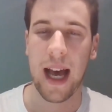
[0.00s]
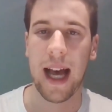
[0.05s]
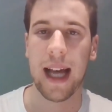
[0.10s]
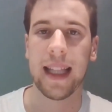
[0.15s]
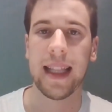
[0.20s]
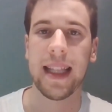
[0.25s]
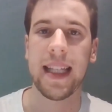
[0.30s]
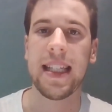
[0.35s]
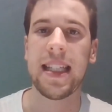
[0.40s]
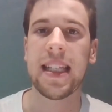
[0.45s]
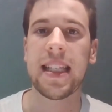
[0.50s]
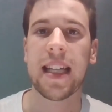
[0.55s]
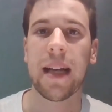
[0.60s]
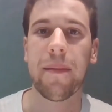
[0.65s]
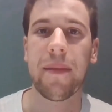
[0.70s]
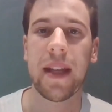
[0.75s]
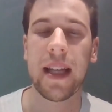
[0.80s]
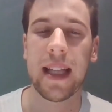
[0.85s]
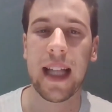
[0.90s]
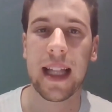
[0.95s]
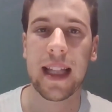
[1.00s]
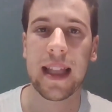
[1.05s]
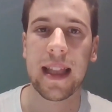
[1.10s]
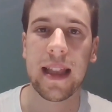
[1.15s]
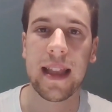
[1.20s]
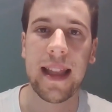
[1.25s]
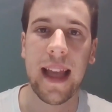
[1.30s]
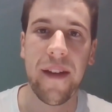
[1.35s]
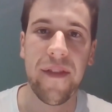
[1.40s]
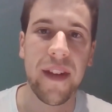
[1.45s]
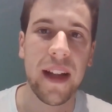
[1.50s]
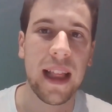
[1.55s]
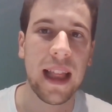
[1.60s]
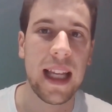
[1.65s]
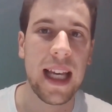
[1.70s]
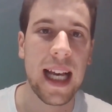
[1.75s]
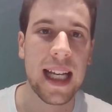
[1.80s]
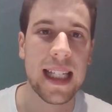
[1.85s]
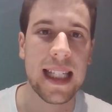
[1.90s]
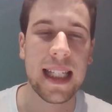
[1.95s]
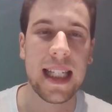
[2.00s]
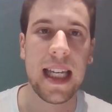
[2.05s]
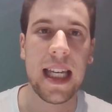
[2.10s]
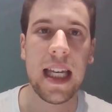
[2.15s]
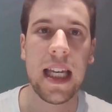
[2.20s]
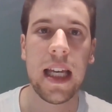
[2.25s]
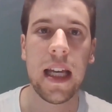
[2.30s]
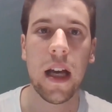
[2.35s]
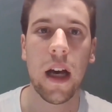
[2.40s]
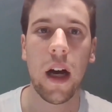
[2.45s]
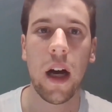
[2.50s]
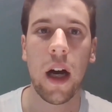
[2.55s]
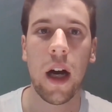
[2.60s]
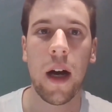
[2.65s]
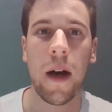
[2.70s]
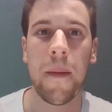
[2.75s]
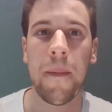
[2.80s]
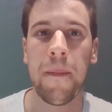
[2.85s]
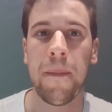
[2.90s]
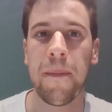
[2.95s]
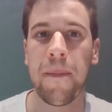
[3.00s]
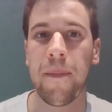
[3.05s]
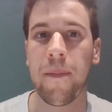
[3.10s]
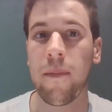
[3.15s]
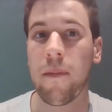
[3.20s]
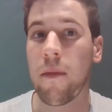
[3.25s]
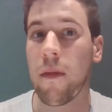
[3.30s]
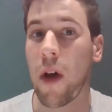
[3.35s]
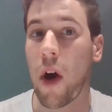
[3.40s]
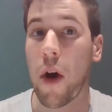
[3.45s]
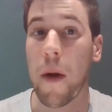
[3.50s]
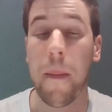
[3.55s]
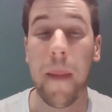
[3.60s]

And this is something that definitely I see on